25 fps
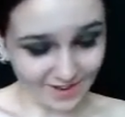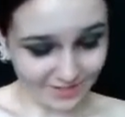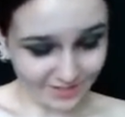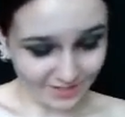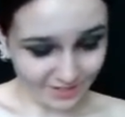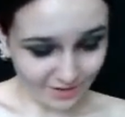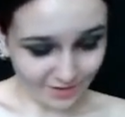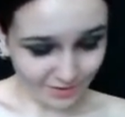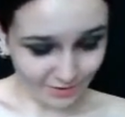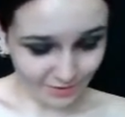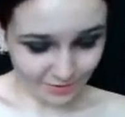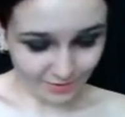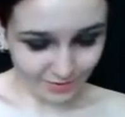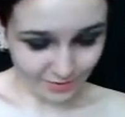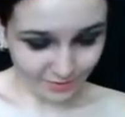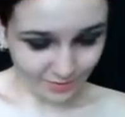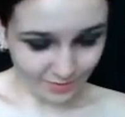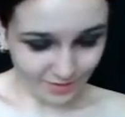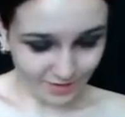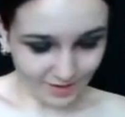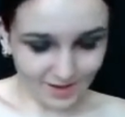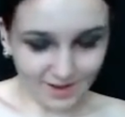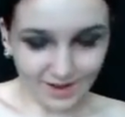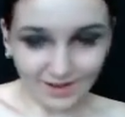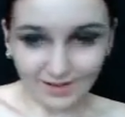So you want
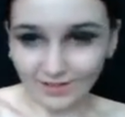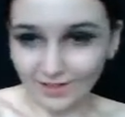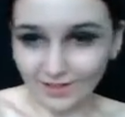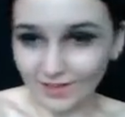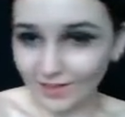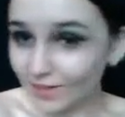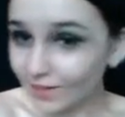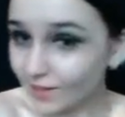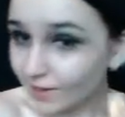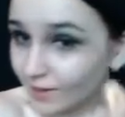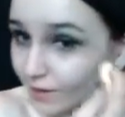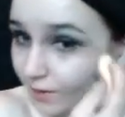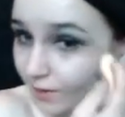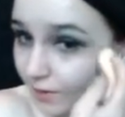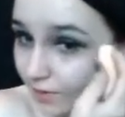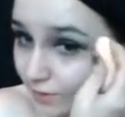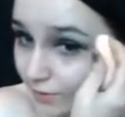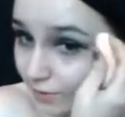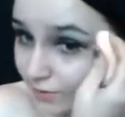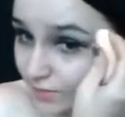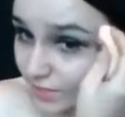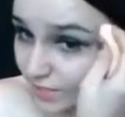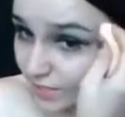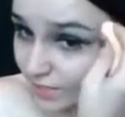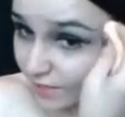to highlight
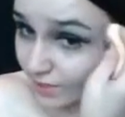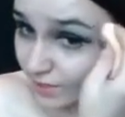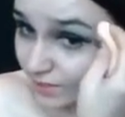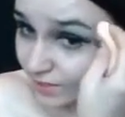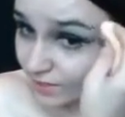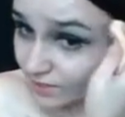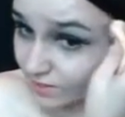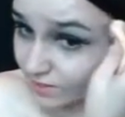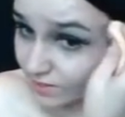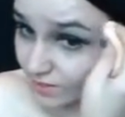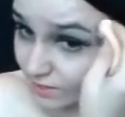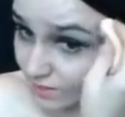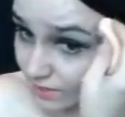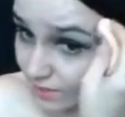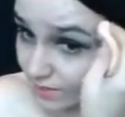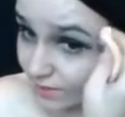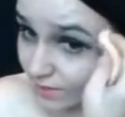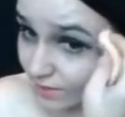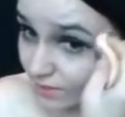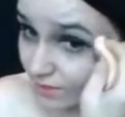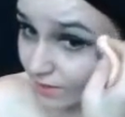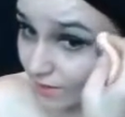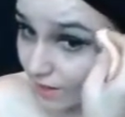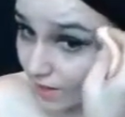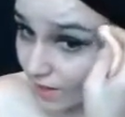those areas
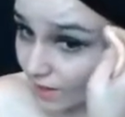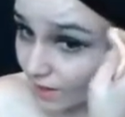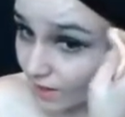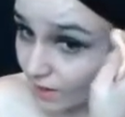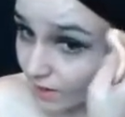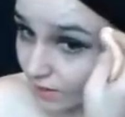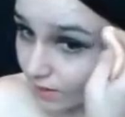like that.